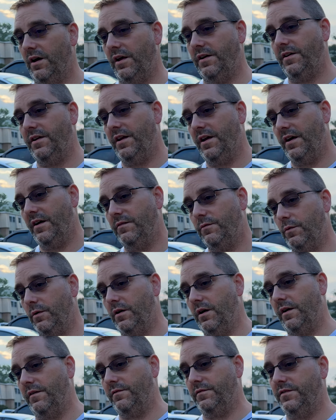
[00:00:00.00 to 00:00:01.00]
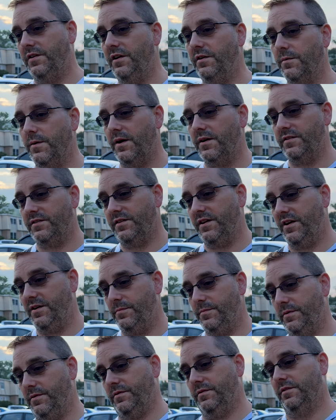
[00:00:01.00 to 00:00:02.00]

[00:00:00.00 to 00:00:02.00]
I did have I have T-Rex tape.